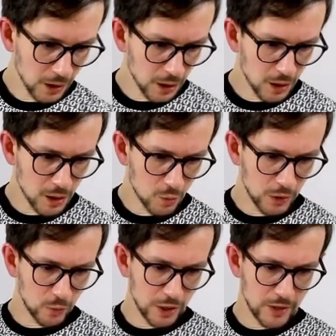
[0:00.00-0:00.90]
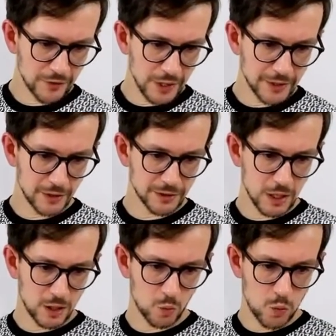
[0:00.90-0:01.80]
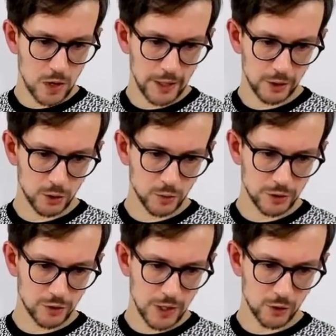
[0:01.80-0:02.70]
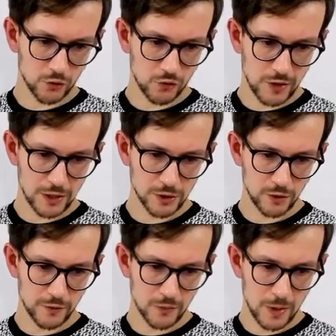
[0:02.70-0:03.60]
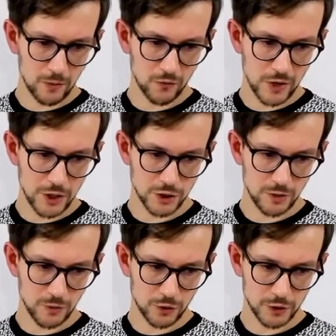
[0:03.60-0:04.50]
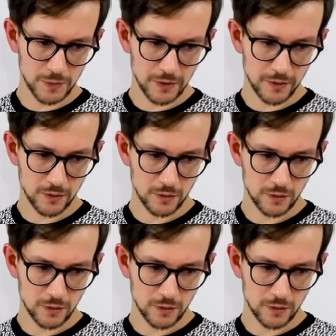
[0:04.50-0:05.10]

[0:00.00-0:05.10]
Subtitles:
When we have negative cycle, why don't we try to solve the problem of edge simple shortest path?